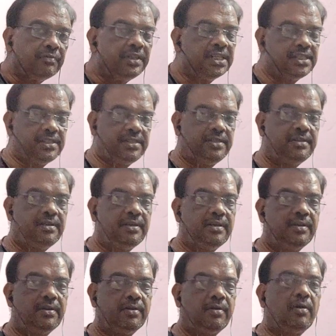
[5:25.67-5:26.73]
this
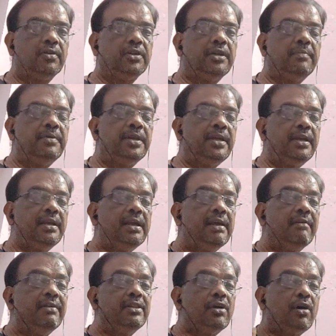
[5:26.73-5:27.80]
concave mirror
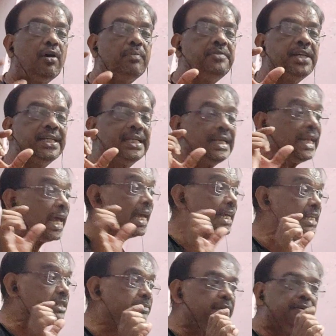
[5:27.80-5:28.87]
when the object
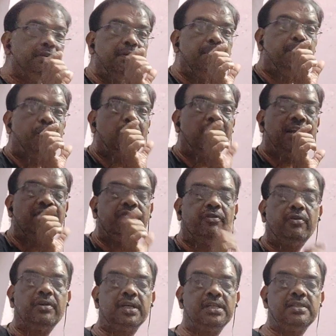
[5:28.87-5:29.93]
lies between pole and
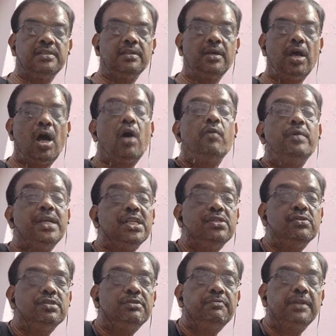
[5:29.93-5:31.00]
focus. How it
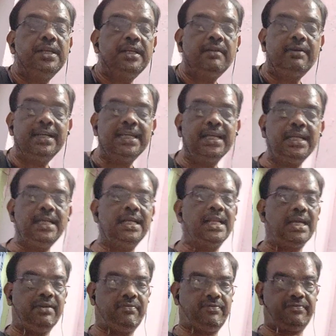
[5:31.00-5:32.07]
is useful in our daily
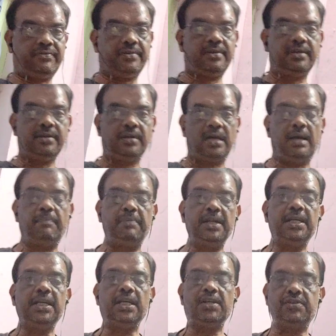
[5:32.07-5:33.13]
life.
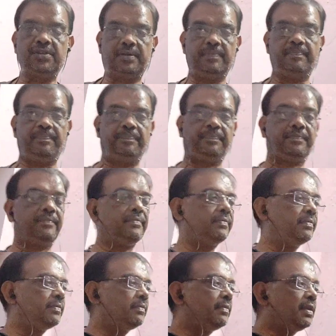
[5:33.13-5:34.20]
Application.
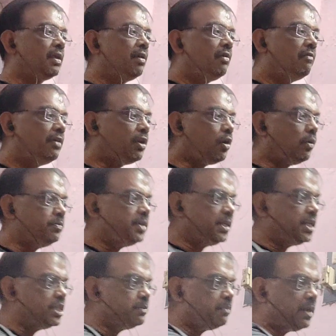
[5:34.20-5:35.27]
When
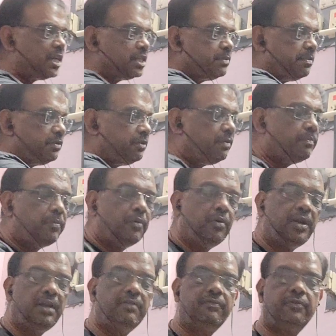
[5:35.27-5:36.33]
object is placed between
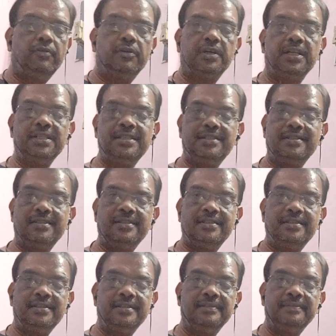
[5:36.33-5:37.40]
pole and
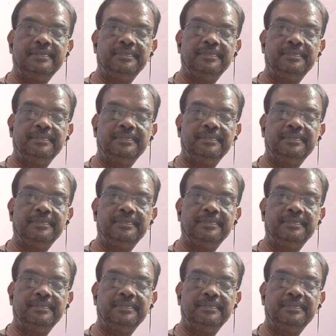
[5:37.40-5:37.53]
focus,